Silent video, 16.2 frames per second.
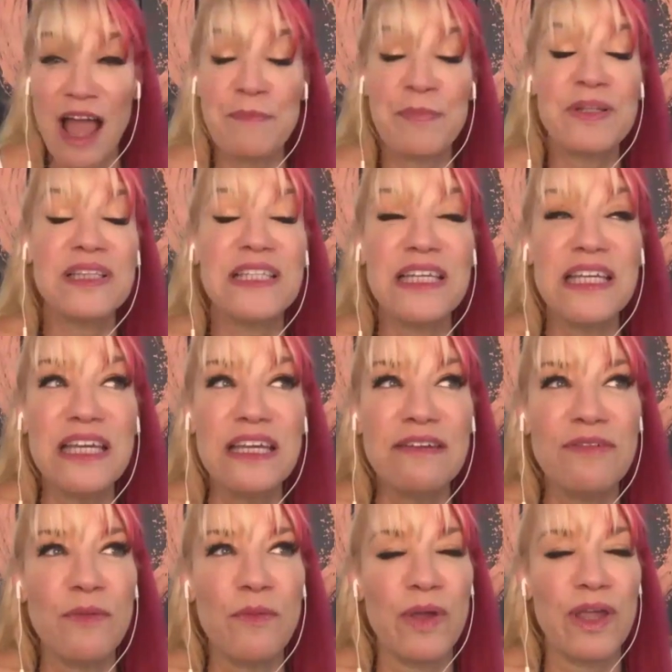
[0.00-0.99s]
believe
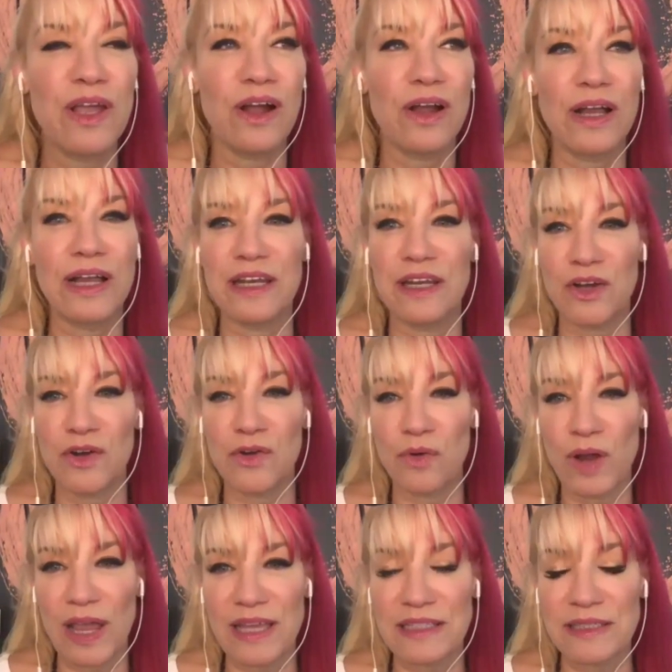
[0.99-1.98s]
we are in a
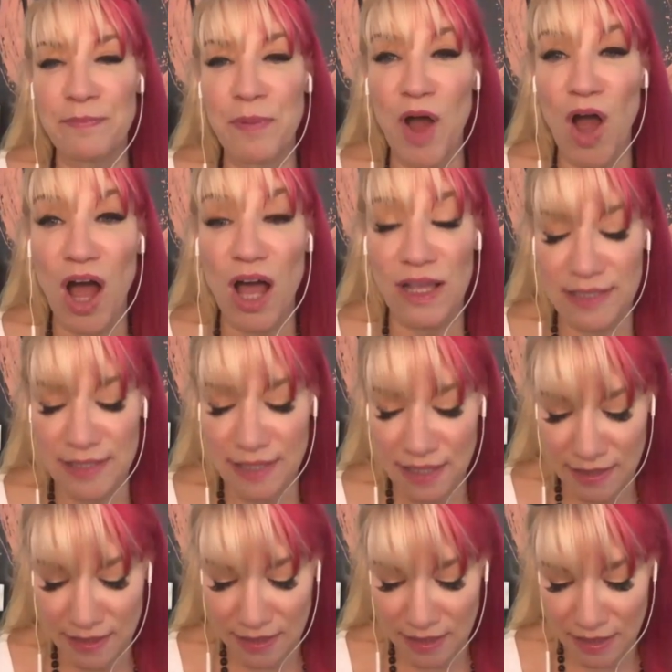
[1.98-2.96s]
great pause.
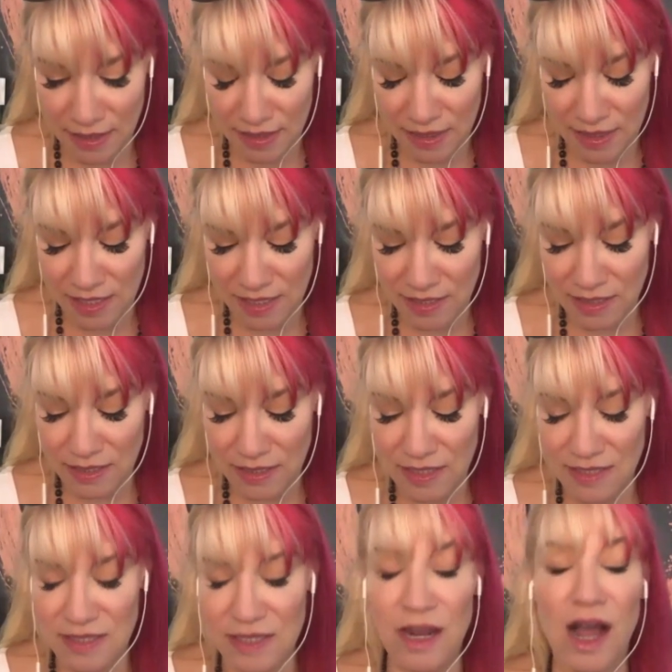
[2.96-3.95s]
This
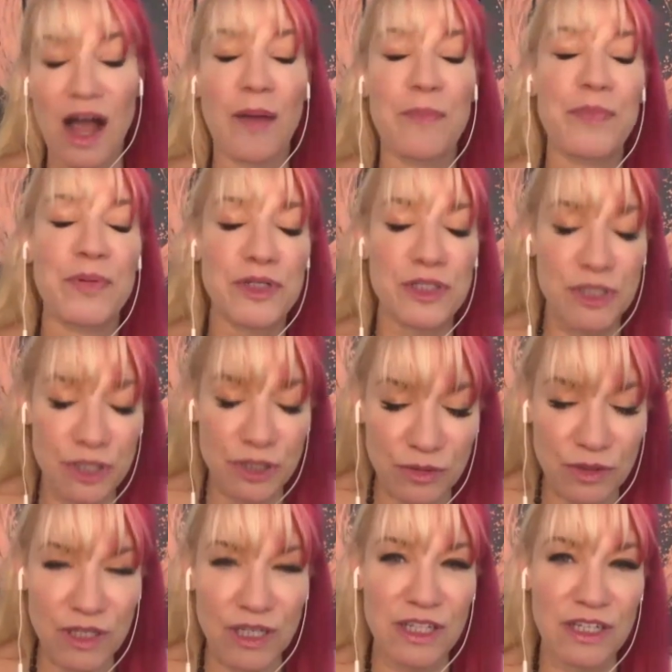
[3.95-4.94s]
is an
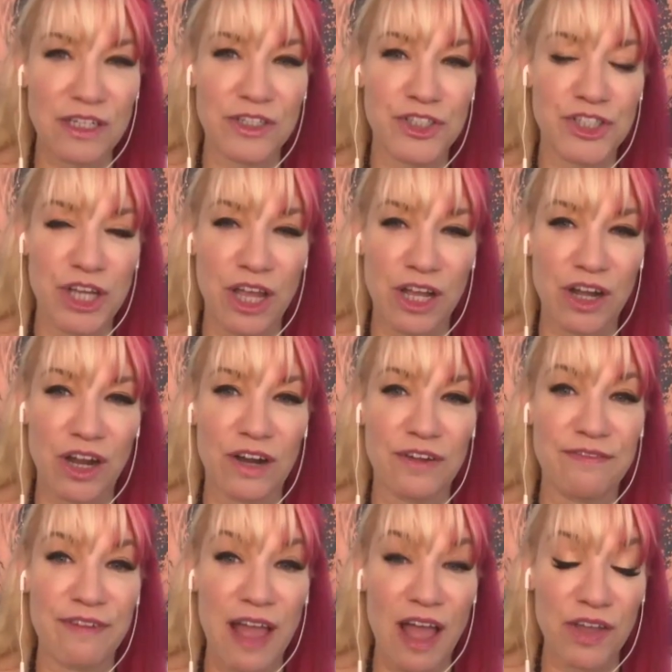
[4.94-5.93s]
opportunity to check our
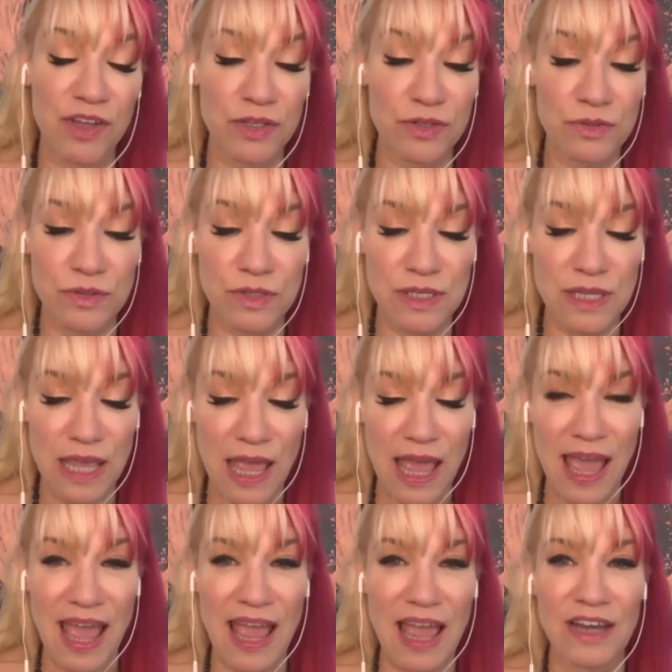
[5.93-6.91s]
values
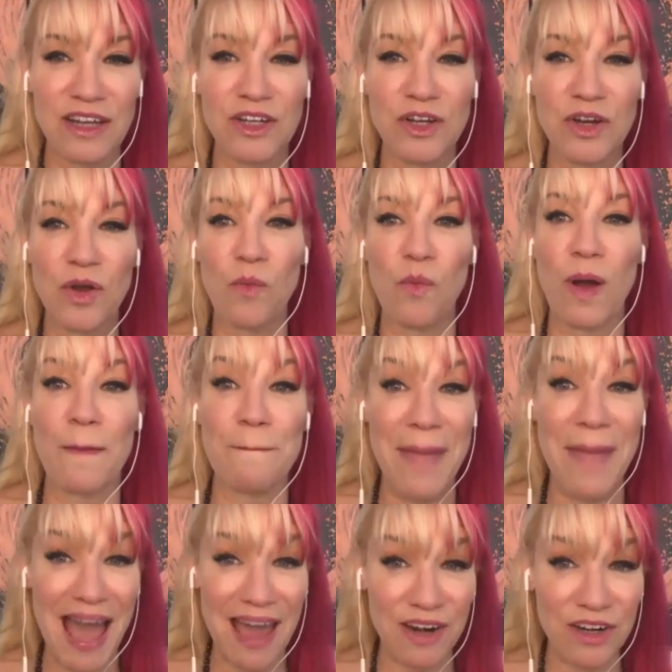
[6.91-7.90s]
and what
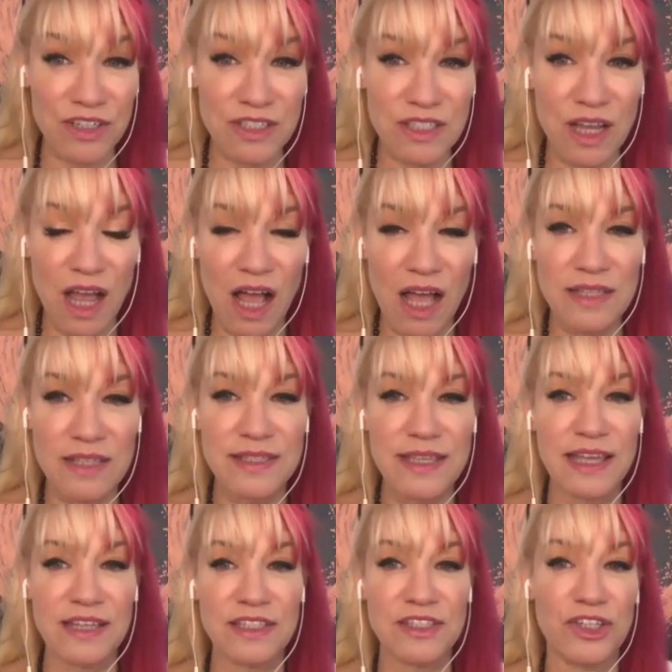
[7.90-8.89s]
matters to us,
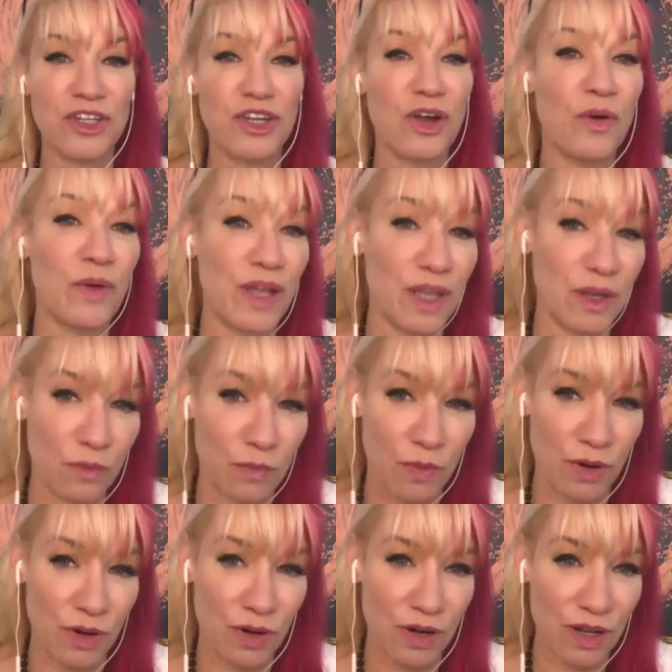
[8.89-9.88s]
and to go
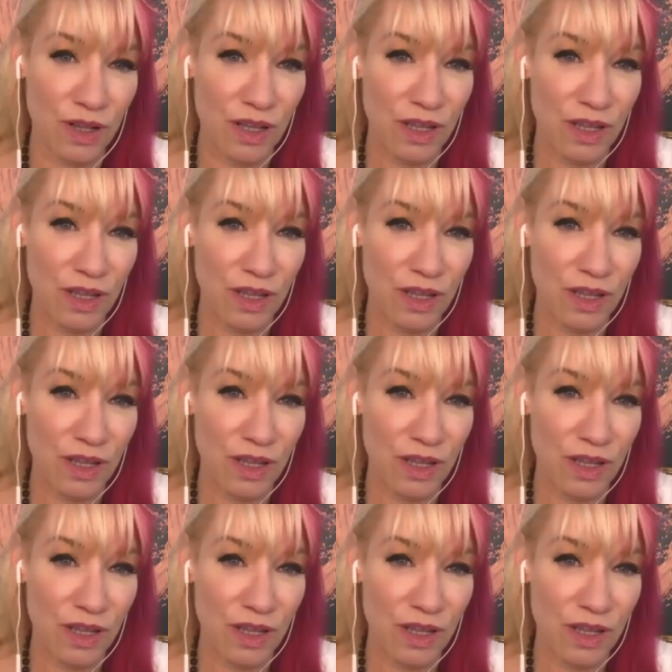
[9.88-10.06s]
inward,